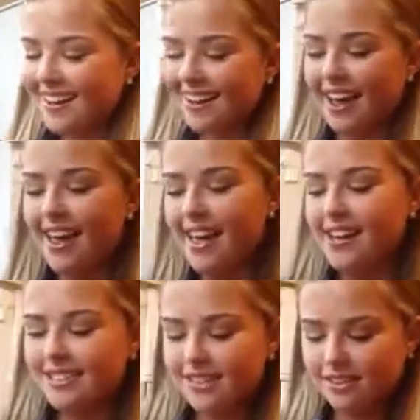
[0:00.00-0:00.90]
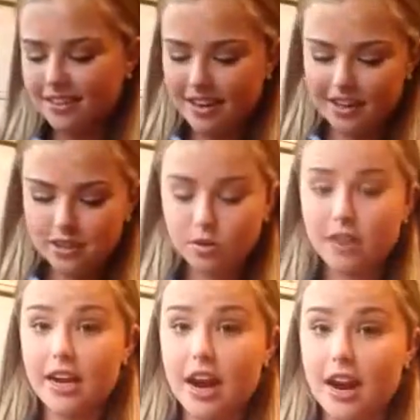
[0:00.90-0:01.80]
Okay, so next
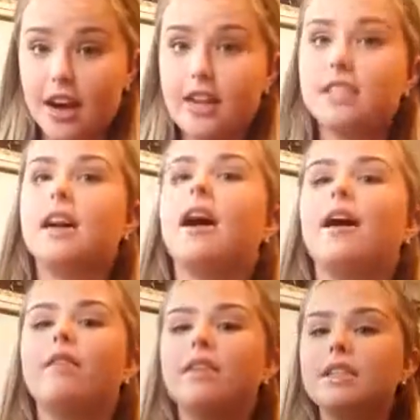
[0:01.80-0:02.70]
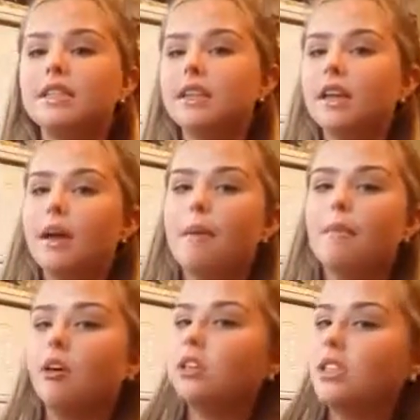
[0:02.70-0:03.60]
with the eyes, I recently
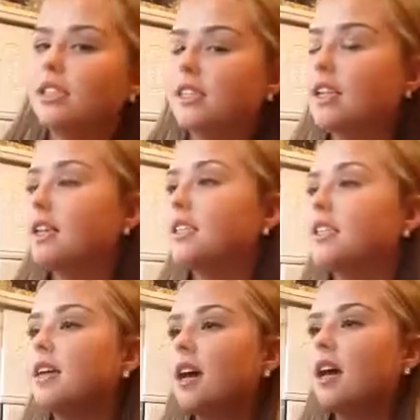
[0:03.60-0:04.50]
purchased this,